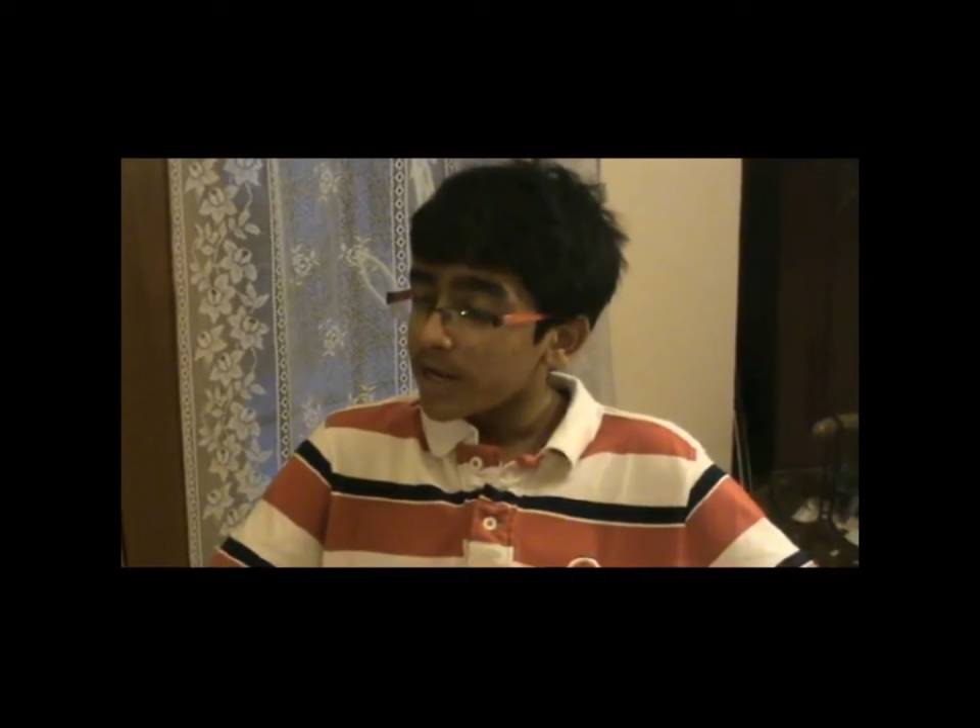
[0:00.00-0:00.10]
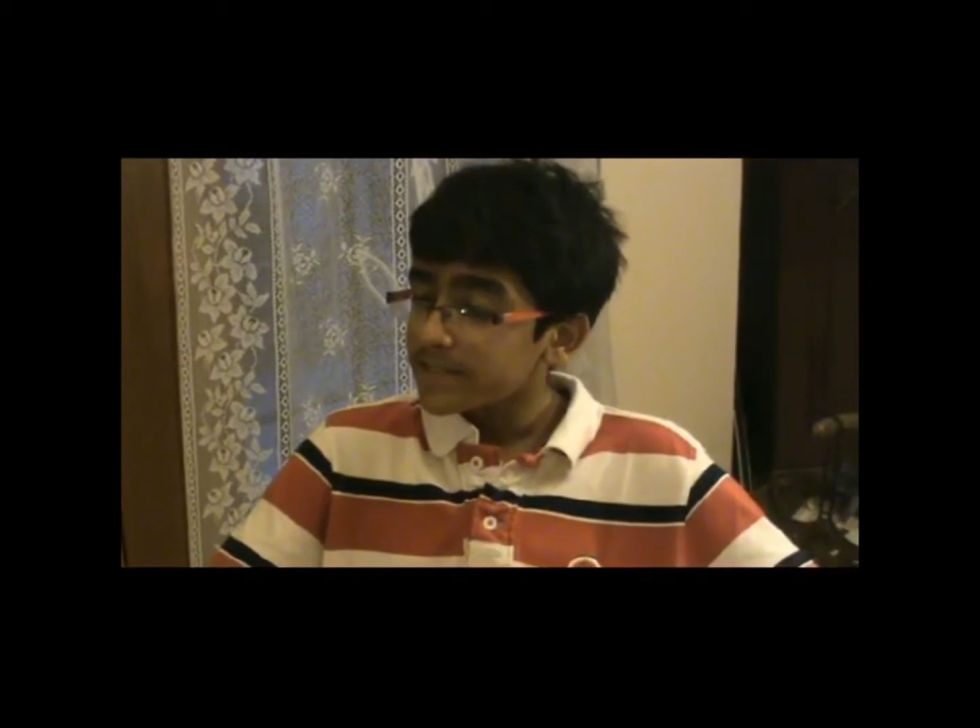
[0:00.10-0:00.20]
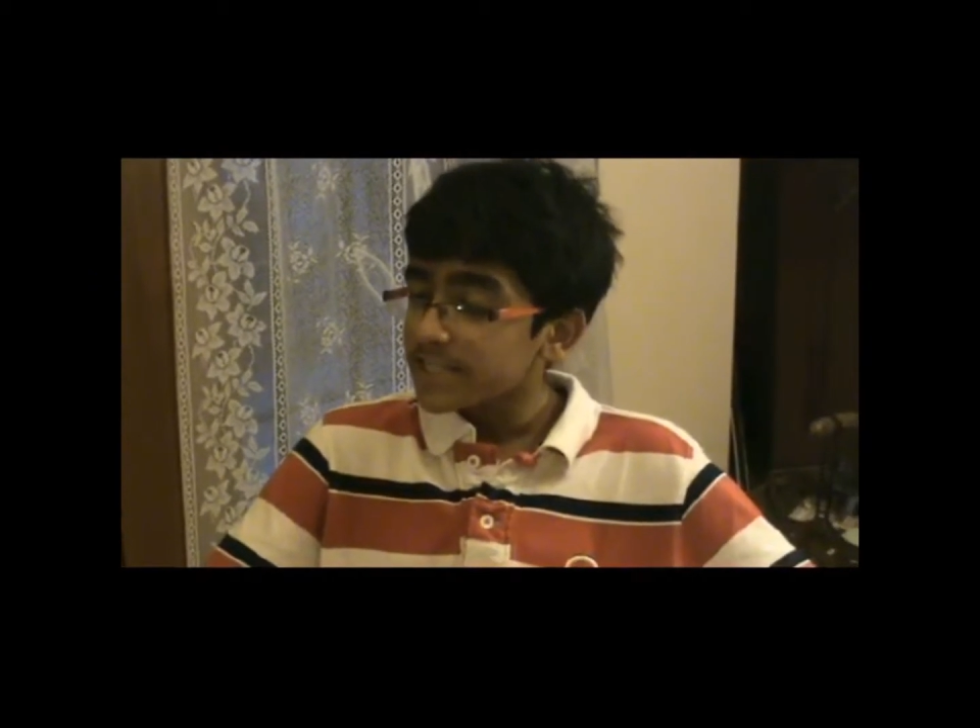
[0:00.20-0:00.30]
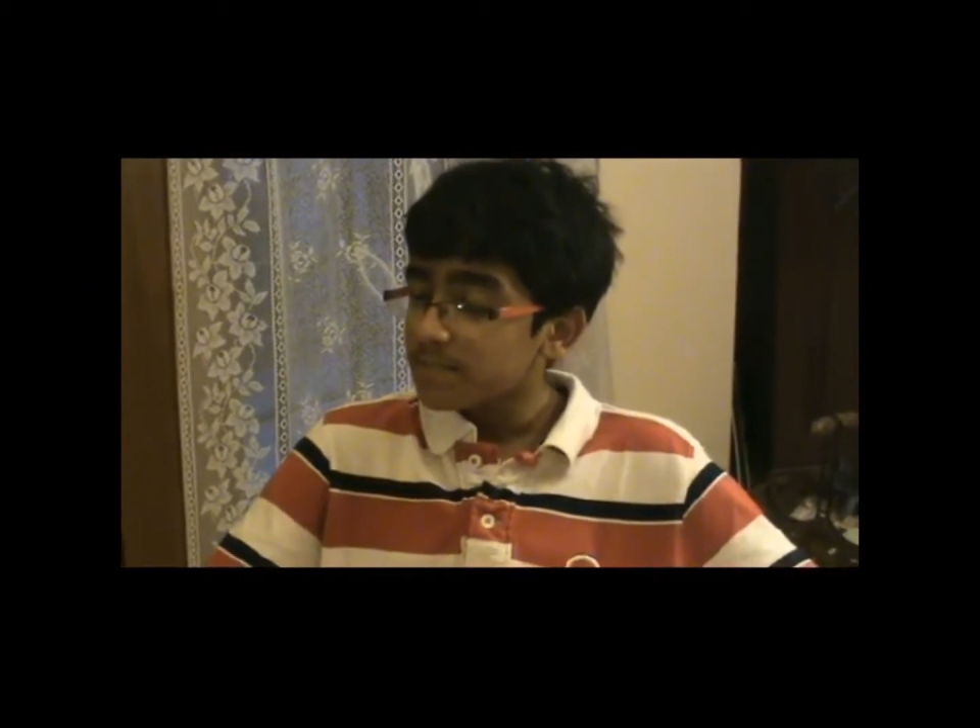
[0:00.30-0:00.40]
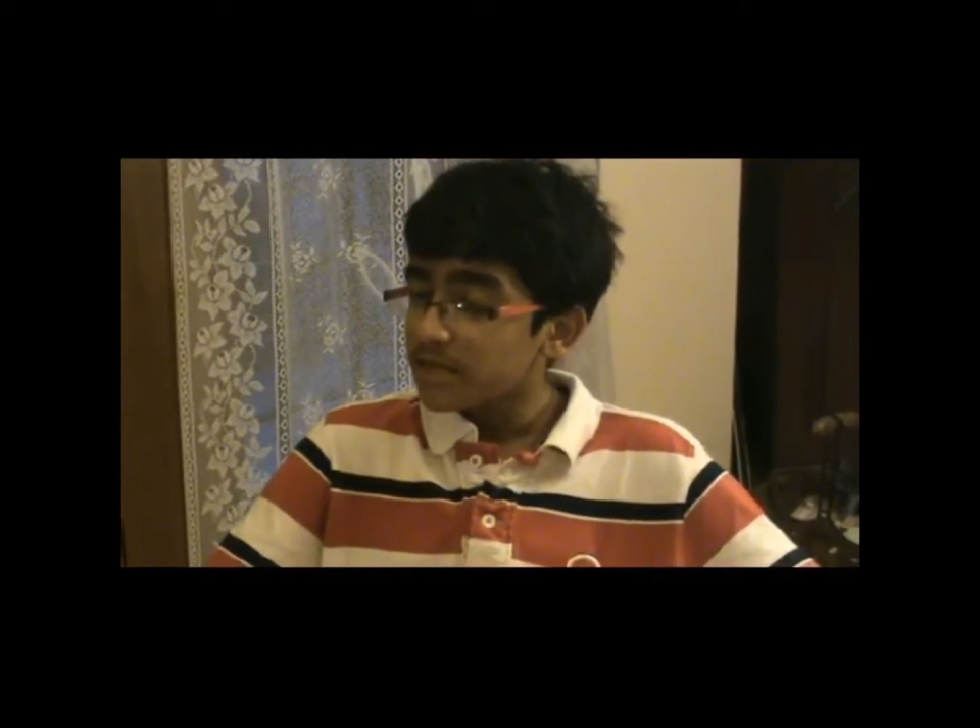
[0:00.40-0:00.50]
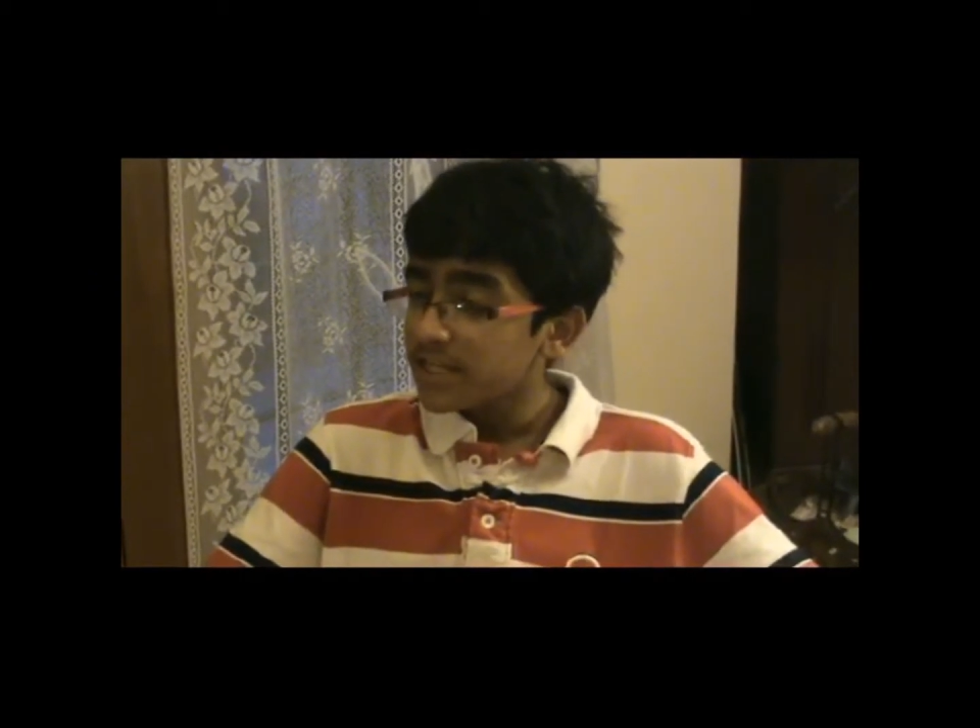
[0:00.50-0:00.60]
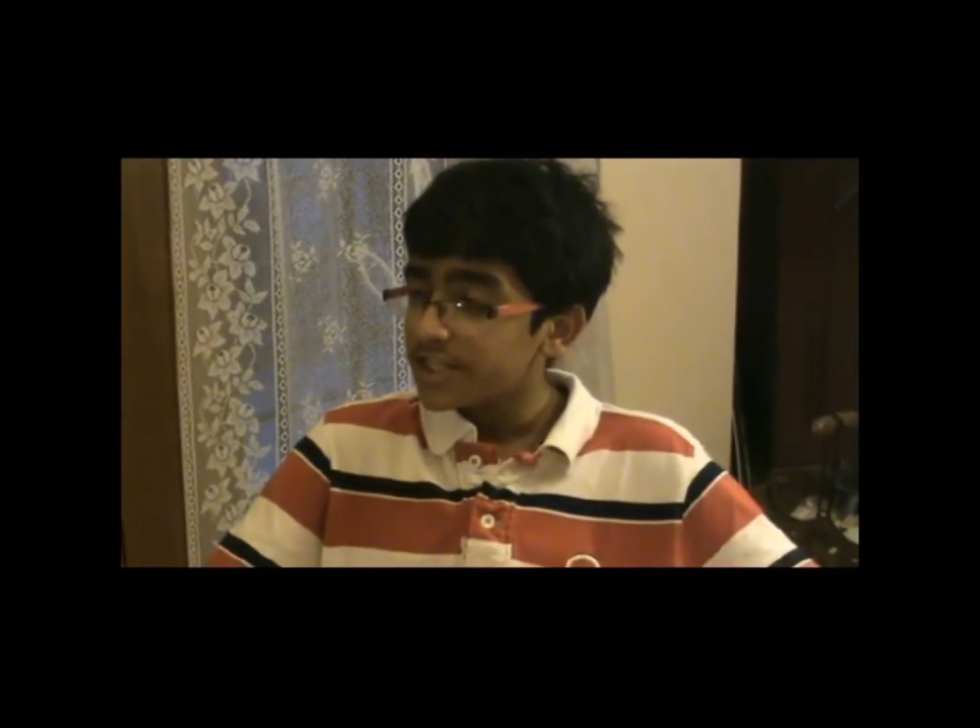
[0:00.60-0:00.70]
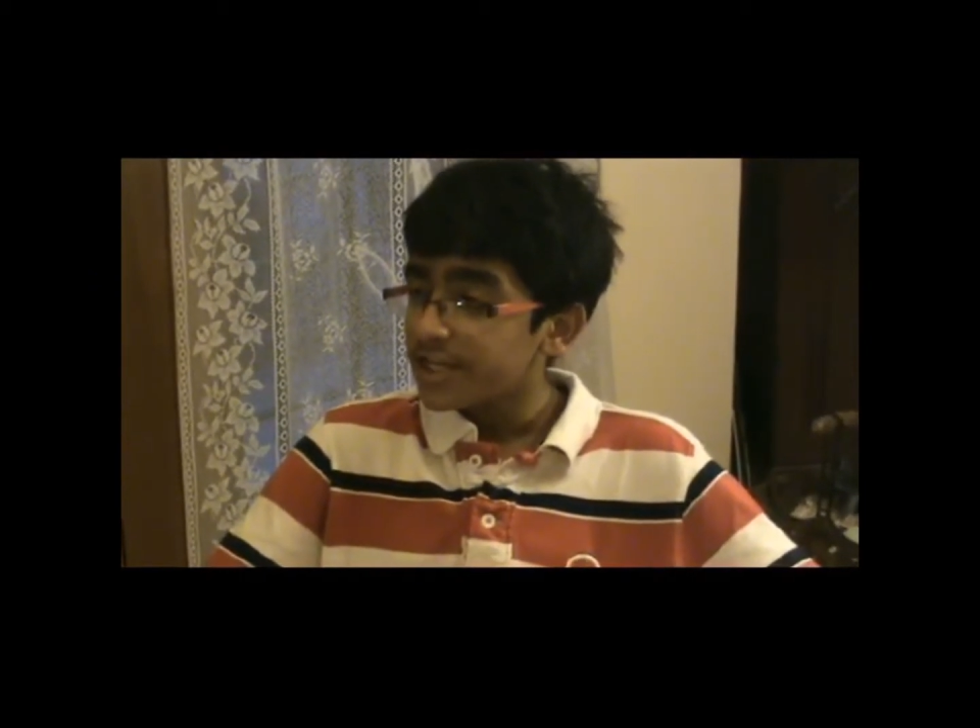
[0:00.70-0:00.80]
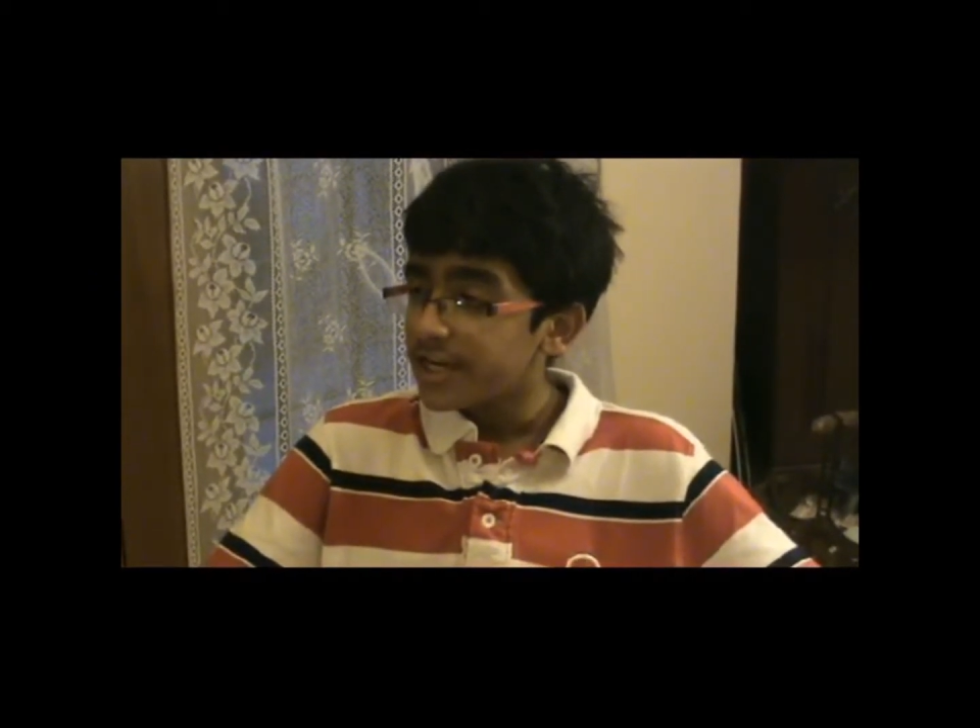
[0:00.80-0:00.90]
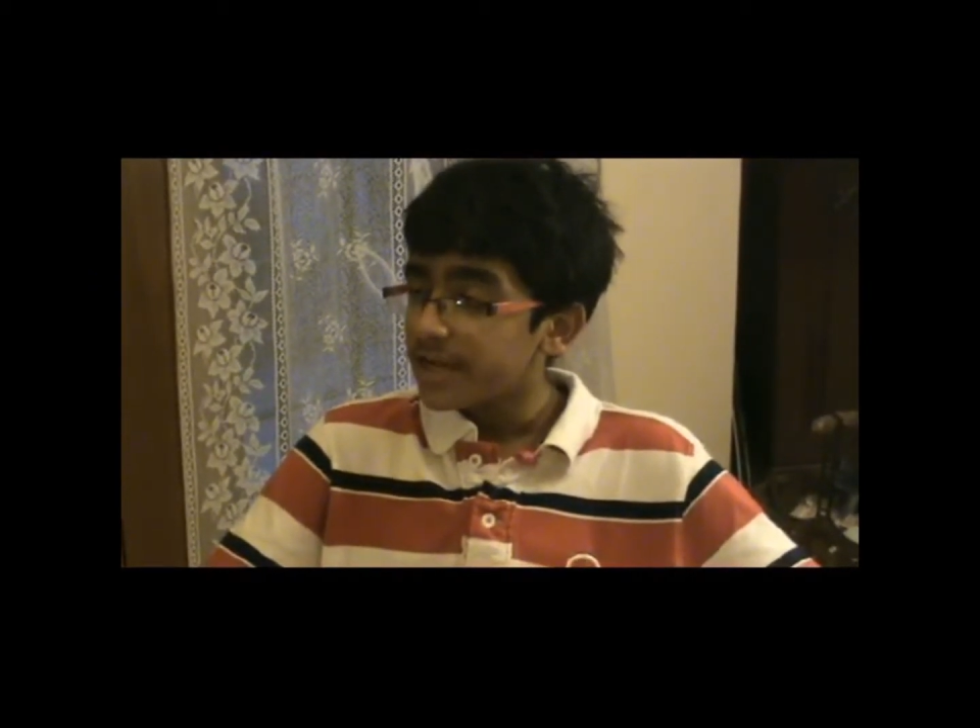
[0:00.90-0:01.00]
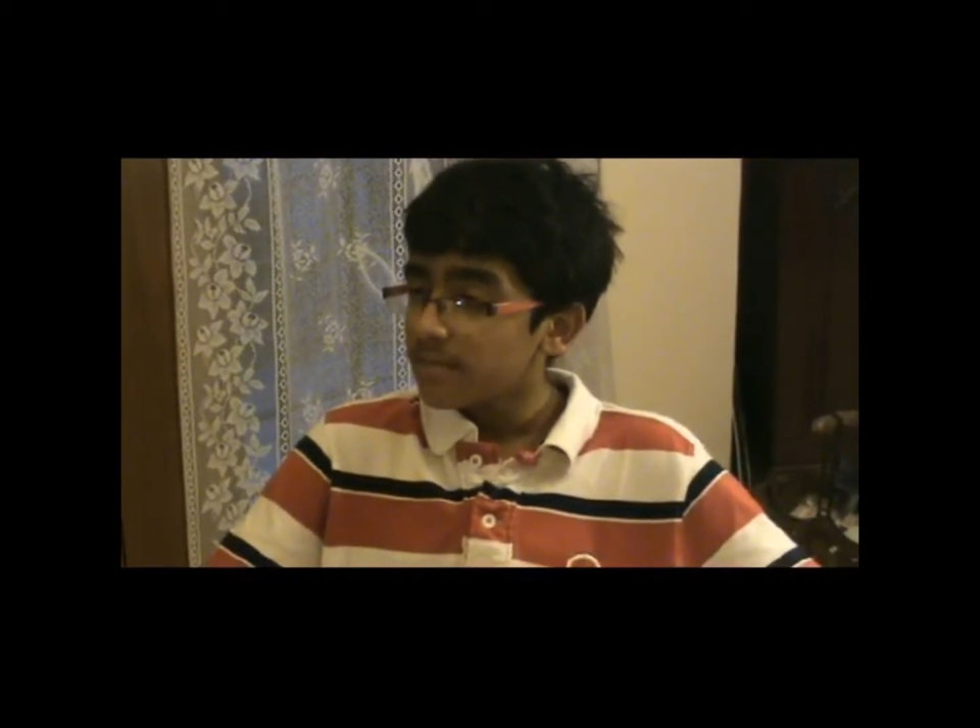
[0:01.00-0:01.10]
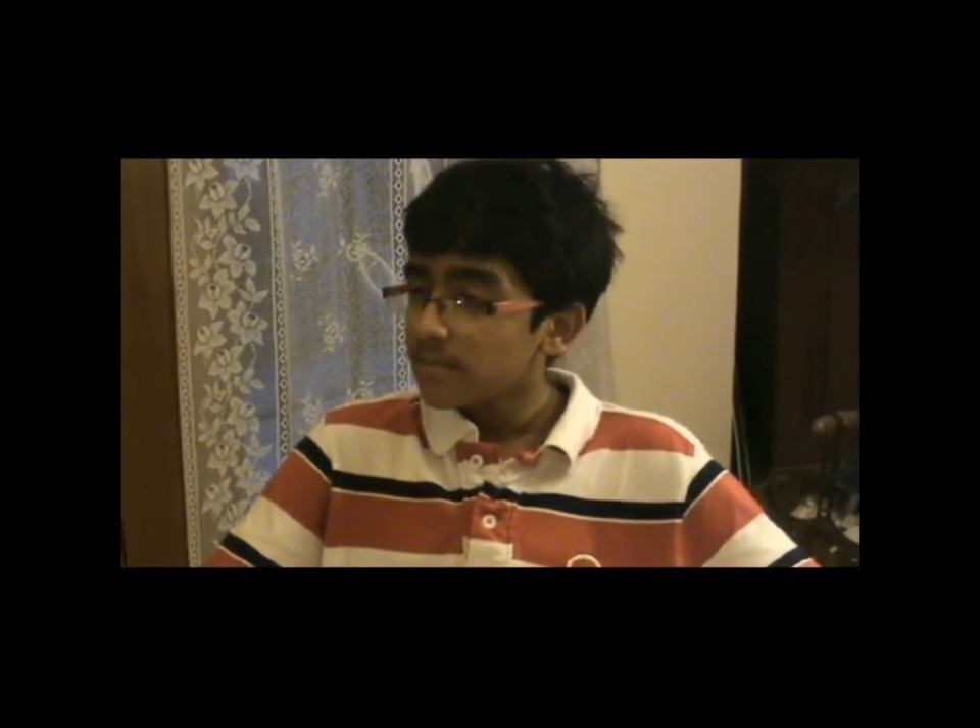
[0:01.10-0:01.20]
explanation, Lynn.